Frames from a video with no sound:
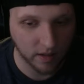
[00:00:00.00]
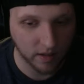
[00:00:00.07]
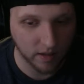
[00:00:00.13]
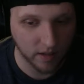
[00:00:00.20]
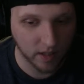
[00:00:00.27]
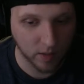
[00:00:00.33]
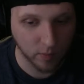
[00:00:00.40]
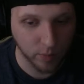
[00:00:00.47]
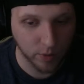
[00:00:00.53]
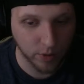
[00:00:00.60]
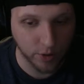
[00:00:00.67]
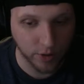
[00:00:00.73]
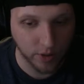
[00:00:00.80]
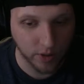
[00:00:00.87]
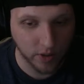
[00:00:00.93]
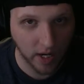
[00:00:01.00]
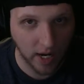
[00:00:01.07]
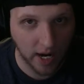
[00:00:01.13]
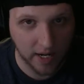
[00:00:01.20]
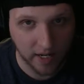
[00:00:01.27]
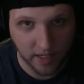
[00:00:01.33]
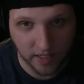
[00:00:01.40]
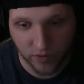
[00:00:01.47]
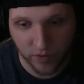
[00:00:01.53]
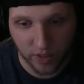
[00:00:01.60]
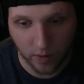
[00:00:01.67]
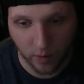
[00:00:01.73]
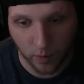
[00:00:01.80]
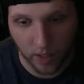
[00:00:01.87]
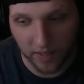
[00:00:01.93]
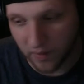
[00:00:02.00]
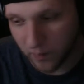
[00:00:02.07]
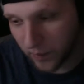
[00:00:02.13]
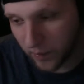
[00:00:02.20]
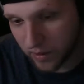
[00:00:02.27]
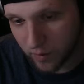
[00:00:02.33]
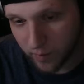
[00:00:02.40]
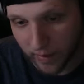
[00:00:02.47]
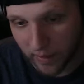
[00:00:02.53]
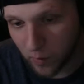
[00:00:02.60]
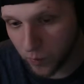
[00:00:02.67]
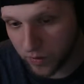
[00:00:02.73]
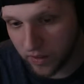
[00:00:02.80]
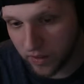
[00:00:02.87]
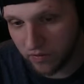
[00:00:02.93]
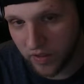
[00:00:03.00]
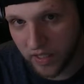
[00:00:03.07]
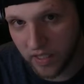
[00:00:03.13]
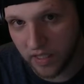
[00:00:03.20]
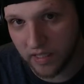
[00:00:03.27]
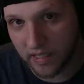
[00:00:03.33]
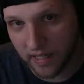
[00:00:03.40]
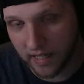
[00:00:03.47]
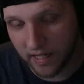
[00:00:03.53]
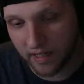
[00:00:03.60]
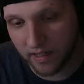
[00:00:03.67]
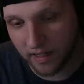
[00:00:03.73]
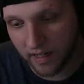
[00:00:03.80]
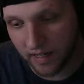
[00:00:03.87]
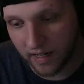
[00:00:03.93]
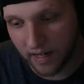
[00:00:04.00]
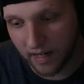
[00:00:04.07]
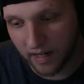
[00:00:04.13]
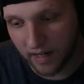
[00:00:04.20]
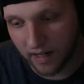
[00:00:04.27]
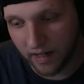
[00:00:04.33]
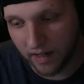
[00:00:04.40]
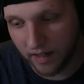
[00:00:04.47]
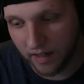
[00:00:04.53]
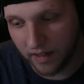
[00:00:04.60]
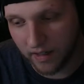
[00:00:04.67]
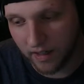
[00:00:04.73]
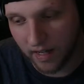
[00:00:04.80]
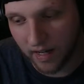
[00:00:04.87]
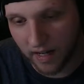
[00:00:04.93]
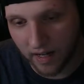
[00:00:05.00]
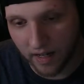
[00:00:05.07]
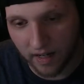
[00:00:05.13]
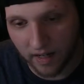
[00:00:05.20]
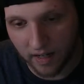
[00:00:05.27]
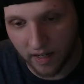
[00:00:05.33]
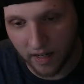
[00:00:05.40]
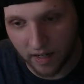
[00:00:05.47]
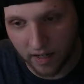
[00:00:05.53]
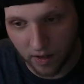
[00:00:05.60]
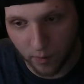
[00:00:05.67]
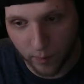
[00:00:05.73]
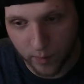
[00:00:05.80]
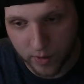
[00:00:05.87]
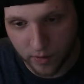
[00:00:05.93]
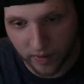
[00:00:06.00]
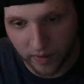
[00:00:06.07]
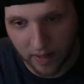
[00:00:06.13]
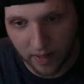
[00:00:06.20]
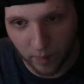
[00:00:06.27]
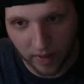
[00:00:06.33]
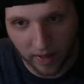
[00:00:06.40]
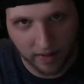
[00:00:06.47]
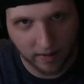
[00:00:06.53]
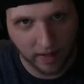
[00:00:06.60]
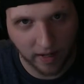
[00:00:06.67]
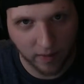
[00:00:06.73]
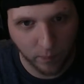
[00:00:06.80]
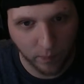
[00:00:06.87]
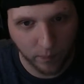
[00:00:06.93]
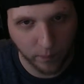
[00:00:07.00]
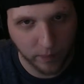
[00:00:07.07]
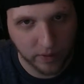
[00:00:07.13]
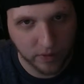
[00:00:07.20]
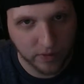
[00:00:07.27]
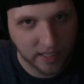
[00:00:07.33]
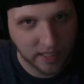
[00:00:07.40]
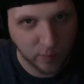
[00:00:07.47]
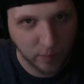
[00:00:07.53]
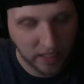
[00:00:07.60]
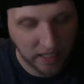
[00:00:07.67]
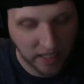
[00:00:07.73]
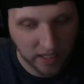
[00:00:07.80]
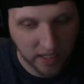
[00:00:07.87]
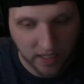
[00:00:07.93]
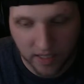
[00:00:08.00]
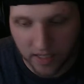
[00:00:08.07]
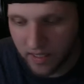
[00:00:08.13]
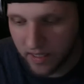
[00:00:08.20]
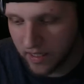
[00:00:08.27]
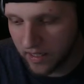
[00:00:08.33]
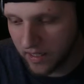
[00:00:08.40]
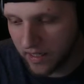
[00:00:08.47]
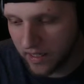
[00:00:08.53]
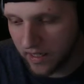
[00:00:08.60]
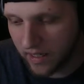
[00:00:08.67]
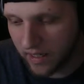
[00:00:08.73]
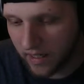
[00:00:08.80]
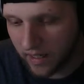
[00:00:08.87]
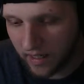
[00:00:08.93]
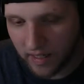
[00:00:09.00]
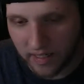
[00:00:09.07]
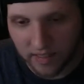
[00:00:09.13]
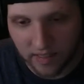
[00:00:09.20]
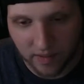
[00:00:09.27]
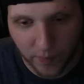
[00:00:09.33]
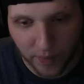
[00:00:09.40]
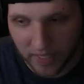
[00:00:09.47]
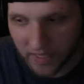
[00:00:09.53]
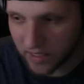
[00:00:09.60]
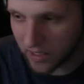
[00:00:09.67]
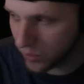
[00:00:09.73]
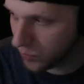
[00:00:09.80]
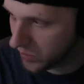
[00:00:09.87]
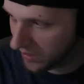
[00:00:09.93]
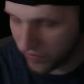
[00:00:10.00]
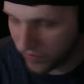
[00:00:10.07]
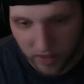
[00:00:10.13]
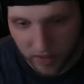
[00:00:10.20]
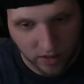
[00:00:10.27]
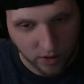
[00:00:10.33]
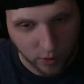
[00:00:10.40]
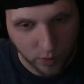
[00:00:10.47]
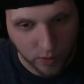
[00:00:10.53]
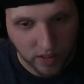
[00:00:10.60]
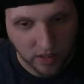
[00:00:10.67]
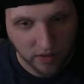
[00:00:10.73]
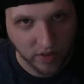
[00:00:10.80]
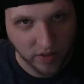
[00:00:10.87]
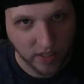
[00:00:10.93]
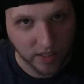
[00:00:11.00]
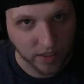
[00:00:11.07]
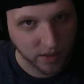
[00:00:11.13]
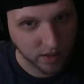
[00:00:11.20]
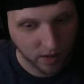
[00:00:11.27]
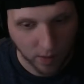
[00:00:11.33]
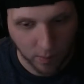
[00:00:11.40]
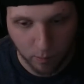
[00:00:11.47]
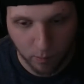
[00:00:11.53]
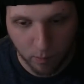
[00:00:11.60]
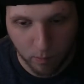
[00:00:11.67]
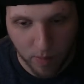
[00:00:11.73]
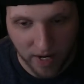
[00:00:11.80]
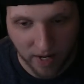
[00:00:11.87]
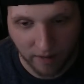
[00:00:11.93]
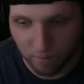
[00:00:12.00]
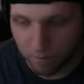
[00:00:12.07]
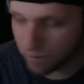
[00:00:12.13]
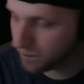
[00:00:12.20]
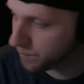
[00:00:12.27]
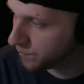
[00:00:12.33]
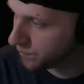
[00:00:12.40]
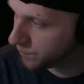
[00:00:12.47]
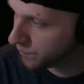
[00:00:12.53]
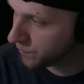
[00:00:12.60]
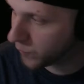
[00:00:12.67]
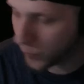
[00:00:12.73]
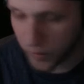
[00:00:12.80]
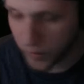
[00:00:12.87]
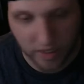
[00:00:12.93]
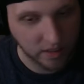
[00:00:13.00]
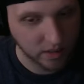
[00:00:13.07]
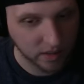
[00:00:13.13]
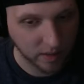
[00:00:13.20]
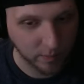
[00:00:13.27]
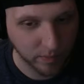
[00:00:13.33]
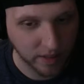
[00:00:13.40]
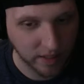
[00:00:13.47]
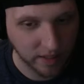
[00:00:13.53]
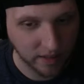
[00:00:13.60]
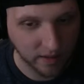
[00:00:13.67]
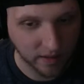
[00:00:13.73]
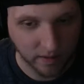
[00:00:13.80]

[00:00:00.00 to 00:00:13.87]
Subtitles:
computer had an S-video line that went to my old TV that I originally had when I had like Windows XP. And then when I got the new TV is a big 40-inch something